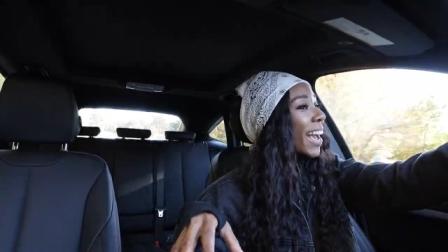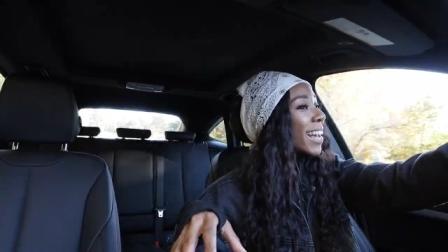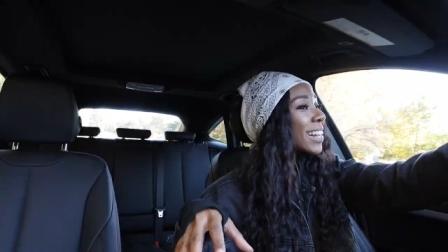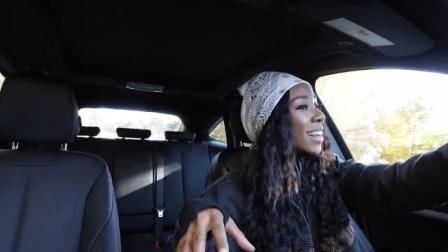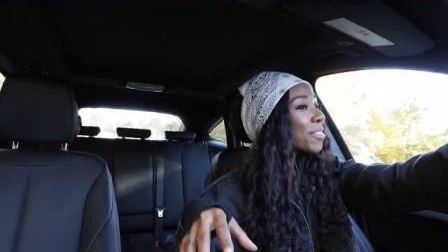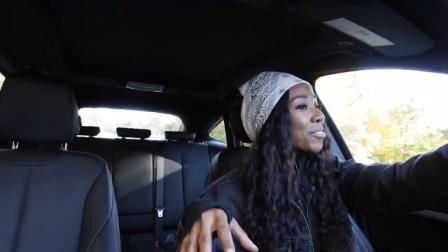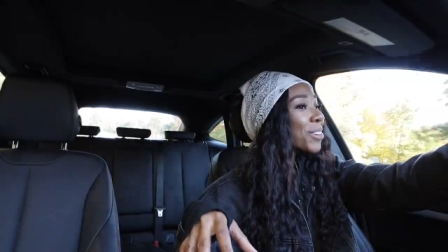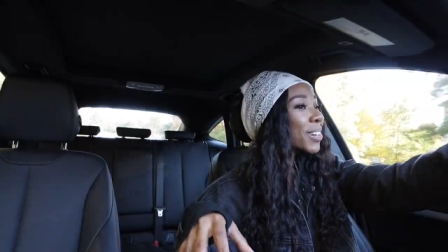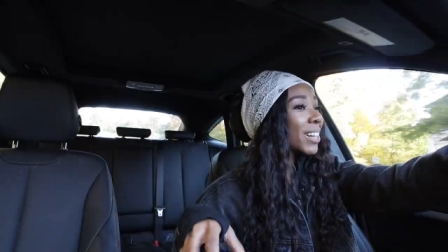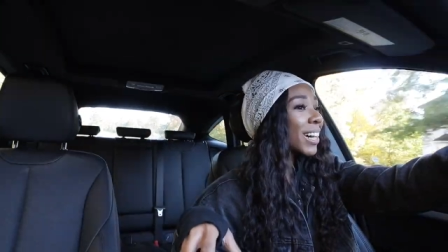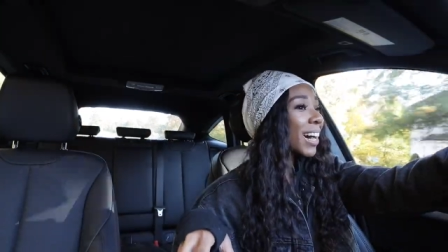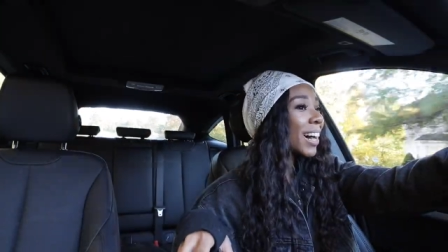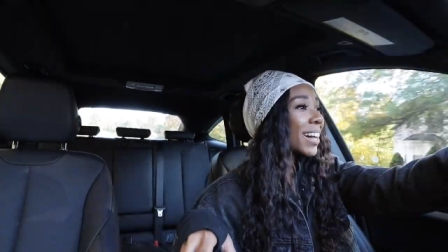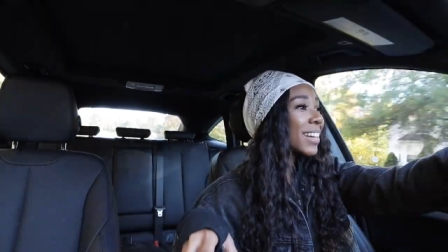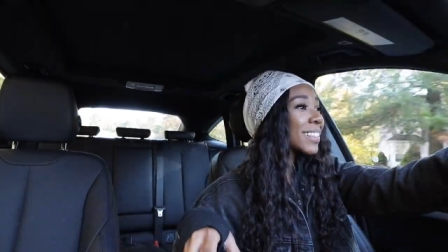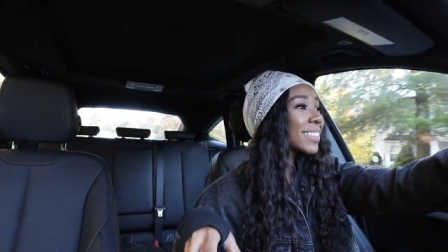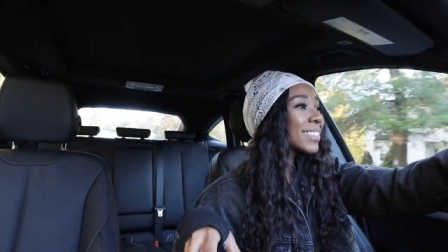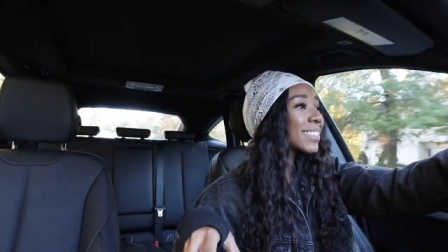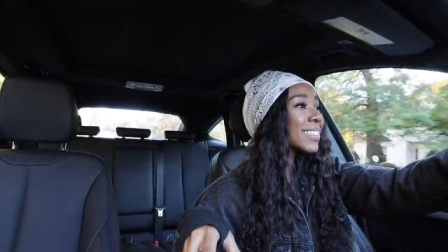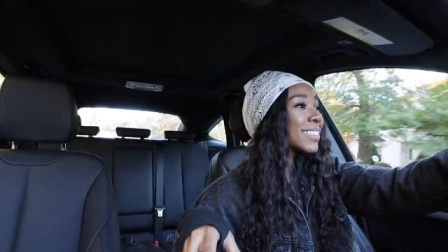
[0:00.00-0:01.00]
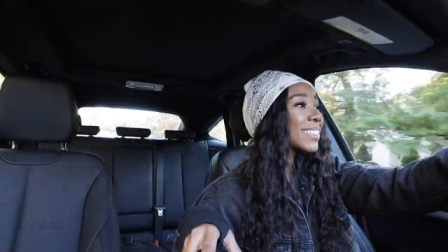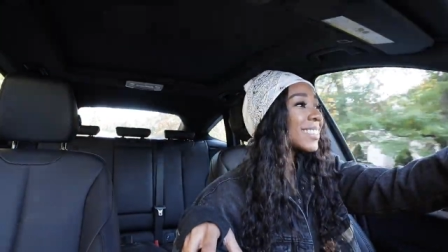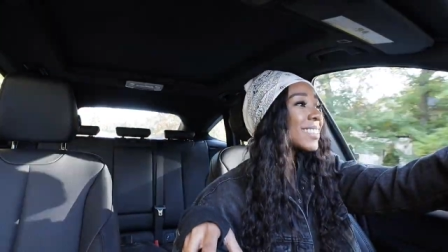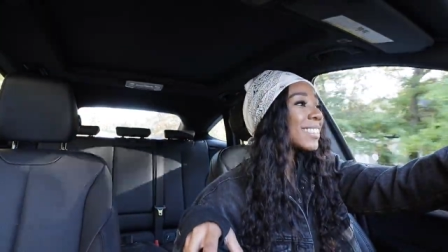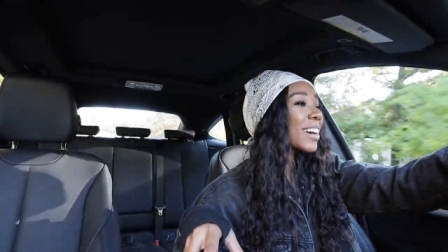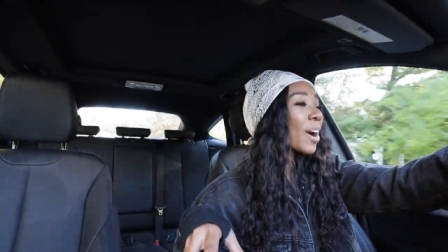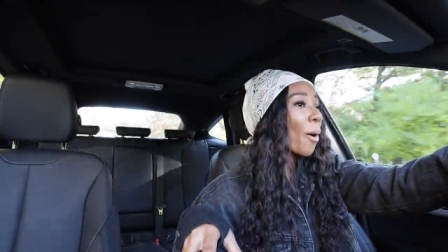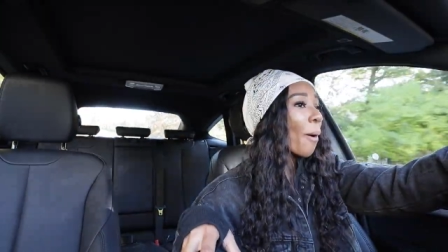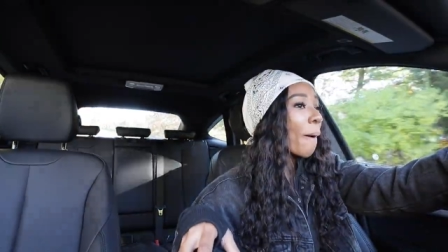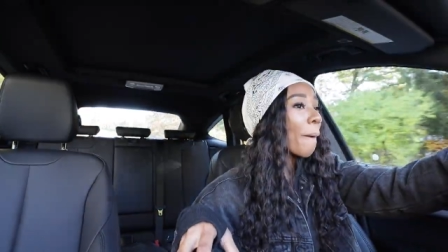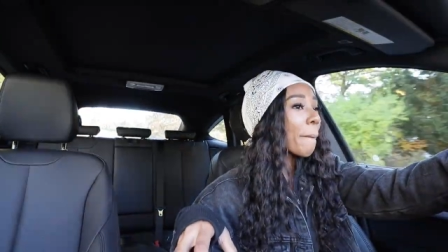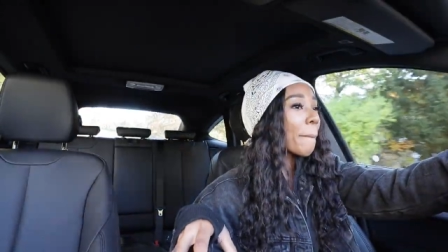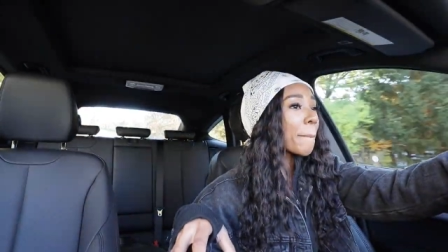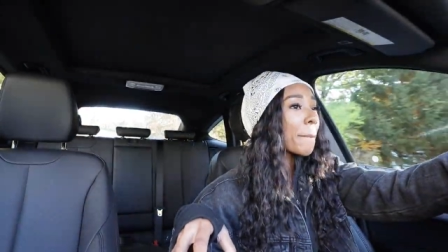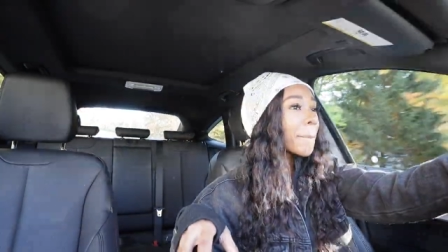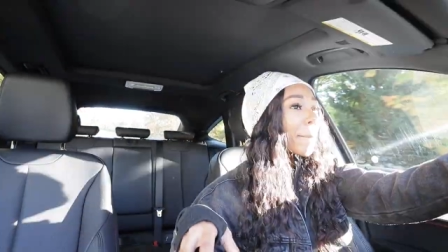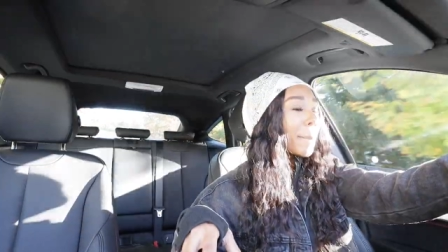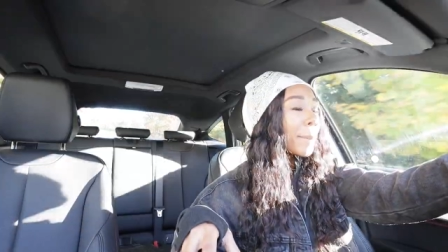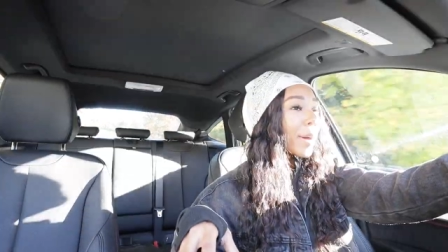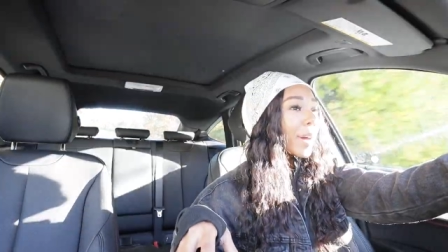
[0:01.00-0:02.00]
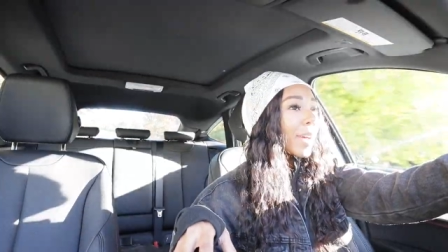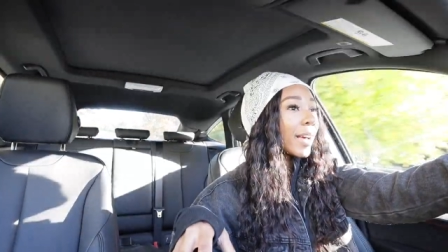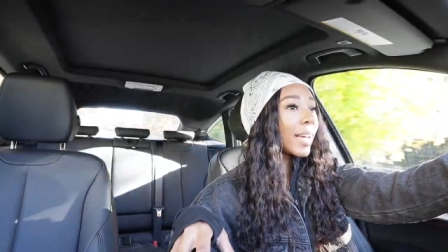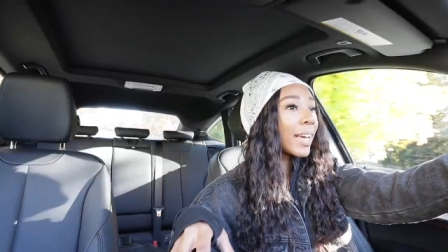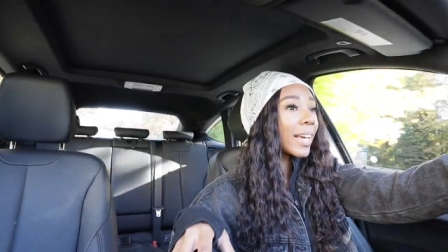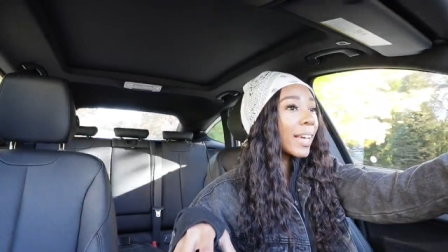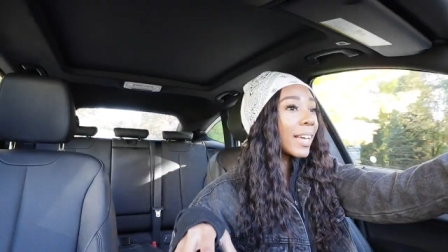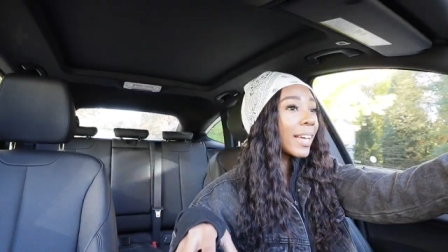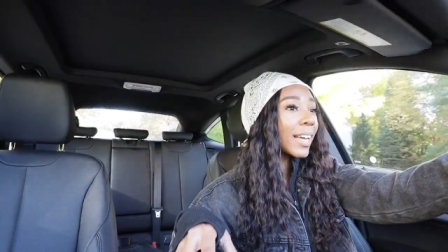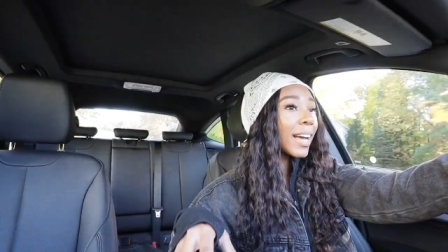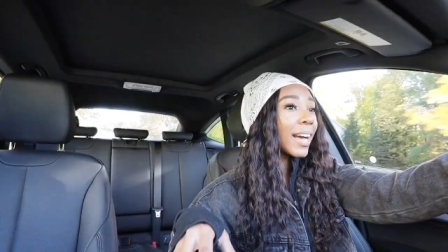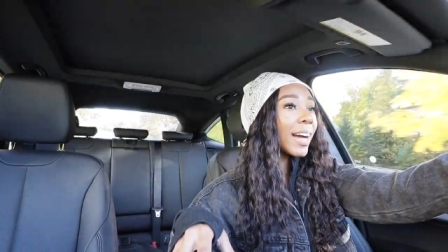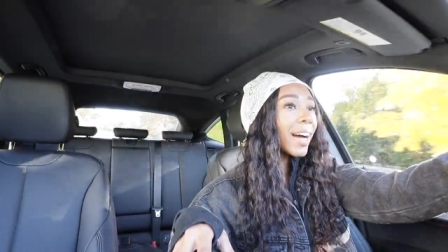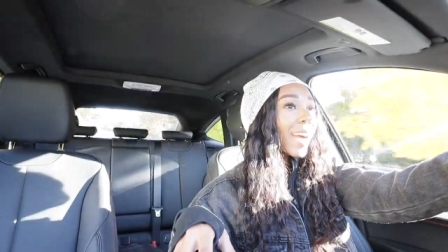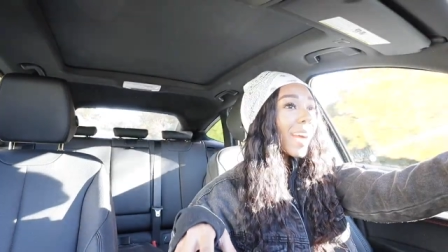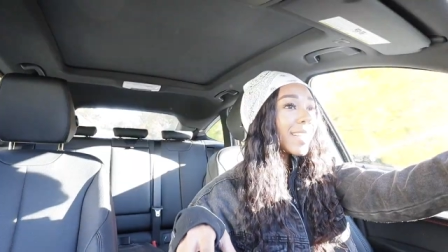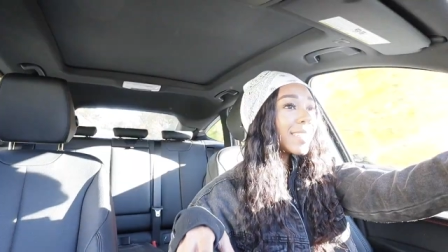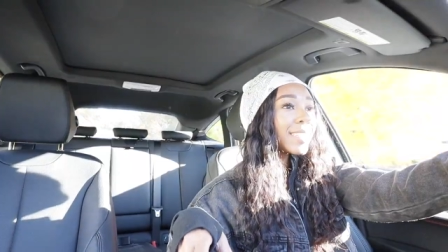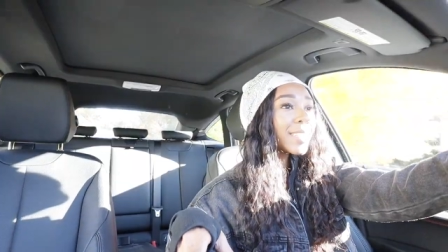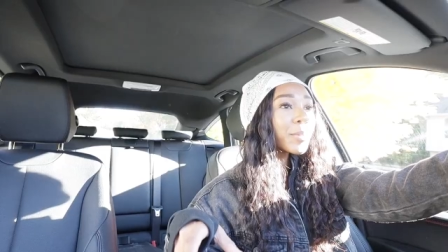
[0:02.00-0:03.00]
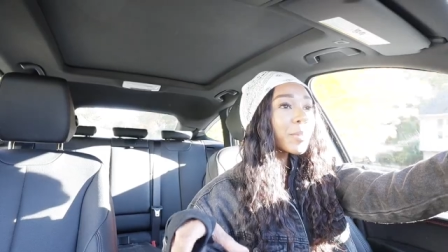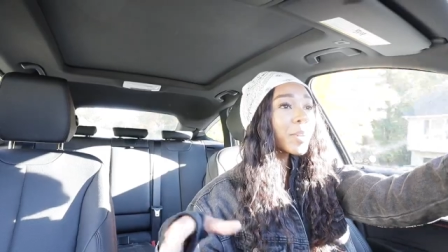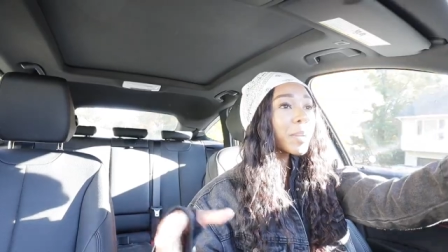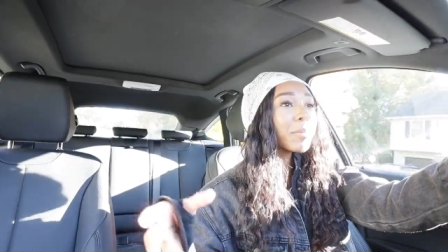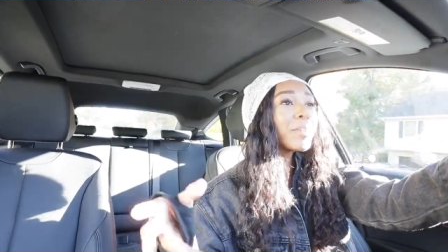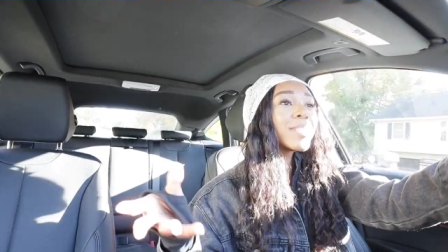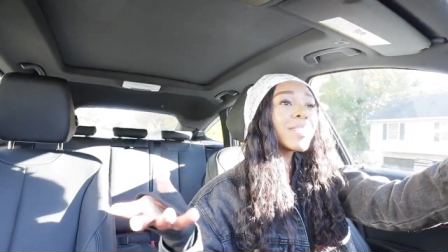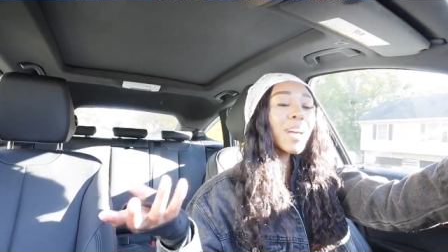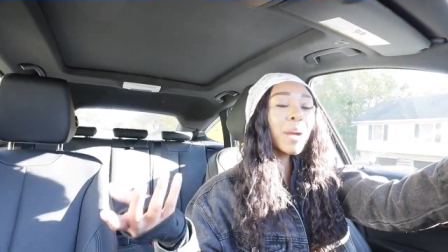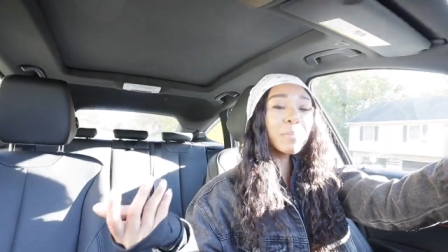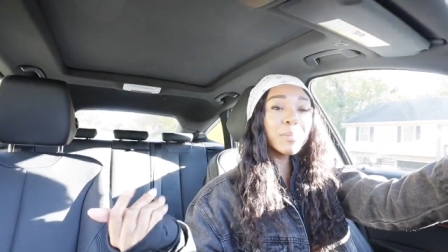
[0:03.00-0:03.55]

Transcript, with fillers: and I forgot, but I didn't want to miss the